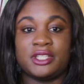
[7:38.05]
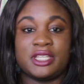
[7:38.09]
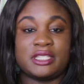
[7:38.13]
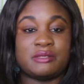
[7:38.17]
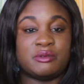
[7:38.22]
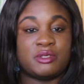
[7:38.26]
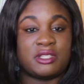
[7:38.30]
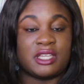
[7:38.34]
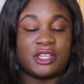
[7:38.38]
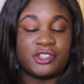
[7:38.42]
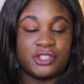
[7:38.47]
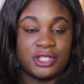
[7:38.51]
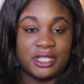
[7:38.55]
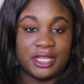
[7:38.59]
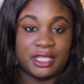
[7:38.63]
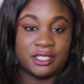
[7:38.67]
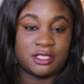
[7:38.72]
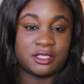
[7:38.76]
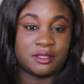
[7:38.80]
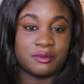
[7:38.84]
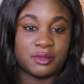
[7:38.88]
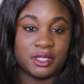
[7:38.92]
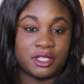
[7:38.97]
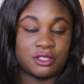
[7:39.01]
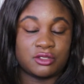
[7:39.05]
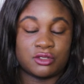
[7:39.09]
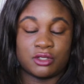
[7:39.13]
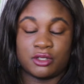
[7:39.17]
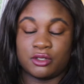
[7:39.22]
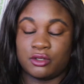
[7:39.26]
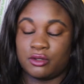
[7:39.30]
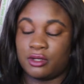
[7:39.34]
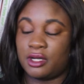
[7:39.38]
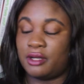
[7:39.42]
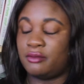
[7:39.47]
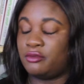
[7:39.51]
This was actually lent to me,
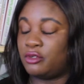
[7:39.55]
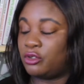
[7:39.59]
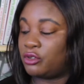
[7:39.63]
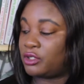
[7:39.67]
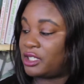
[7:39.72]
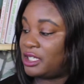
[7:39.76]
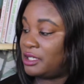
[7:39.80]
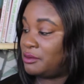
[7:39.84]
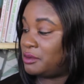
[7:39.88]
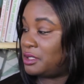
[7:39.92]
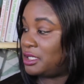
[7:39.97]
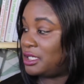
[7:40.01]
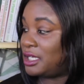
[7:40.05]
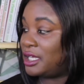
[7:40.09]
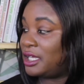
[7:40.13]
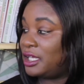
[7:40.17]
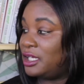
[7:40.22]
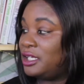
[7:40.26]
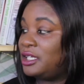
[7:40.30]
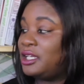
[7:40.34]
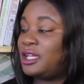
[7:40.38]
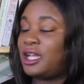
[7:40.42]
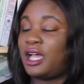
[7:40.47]
so I'm not keeping it.